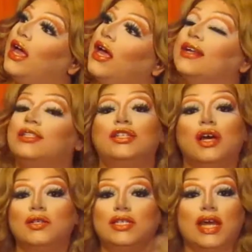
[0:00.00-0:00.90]
it's
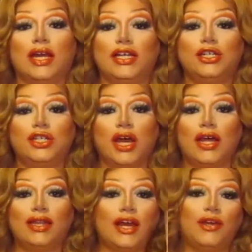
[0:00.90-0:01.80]
so
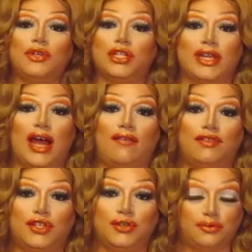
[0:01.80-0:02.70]
Stanisha that you just have
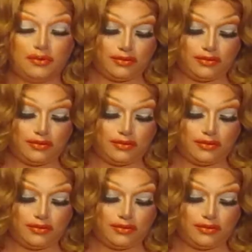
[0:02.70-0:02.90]
to.